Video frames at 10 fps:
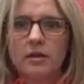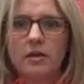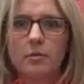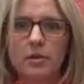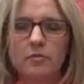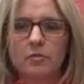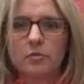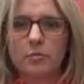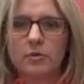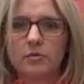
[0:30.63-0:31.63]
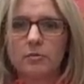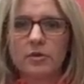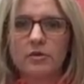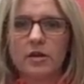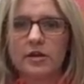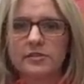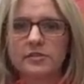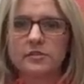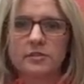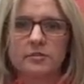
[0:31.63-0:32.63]
However, we've
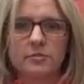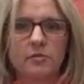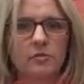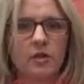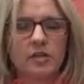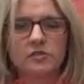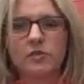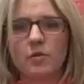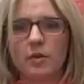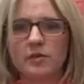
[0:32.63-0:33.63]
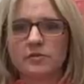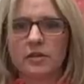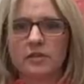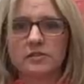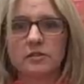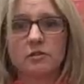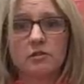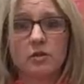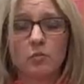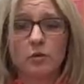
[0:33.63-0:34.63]
realized over the last few weeks that gets a
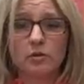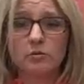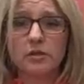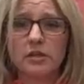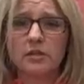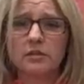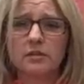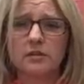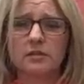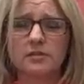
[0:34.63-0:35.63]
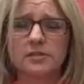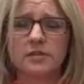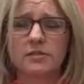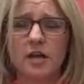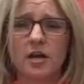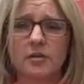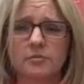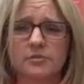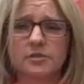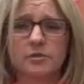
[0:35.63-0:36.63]
little unwieldy and at
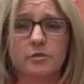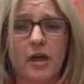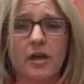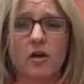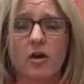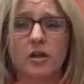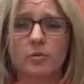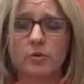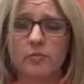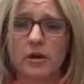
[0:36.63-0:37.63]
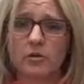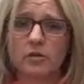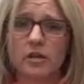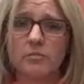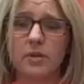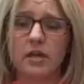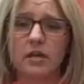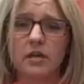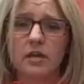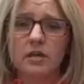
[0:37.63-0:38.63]
times a little chaotic with record keeping.
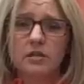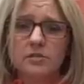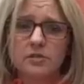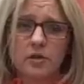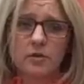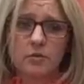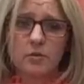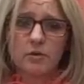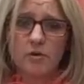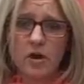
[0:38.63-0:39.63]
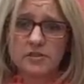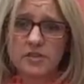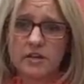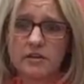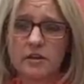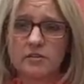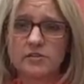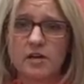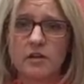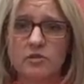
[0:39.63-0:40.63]
So what Roxanne and I
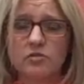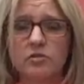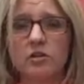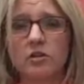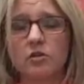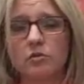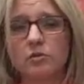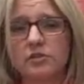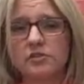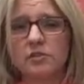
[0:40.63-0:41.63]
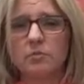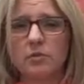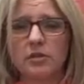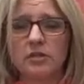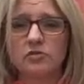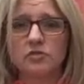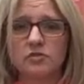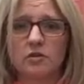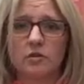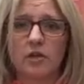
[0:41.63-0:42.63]
decided to do was simply
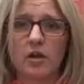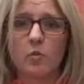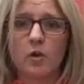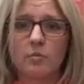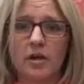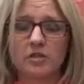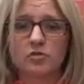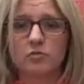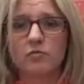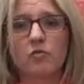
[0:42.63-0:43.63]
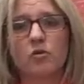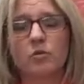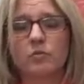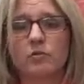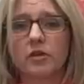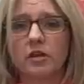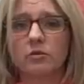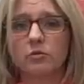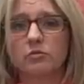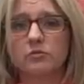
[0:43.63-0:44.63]
just to create one master form for
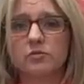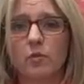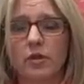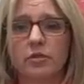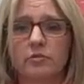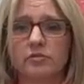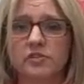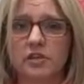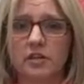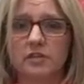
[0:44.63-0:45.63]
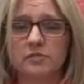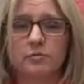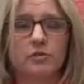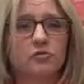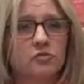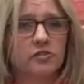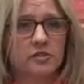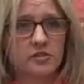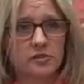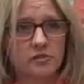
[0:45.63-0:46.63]
Kindles 1 through 6, which
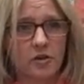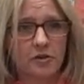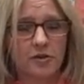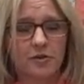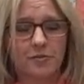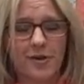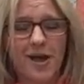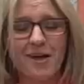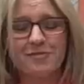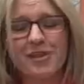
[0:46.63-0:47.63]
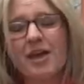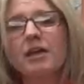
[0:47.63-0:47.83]
6 has not yet arrived.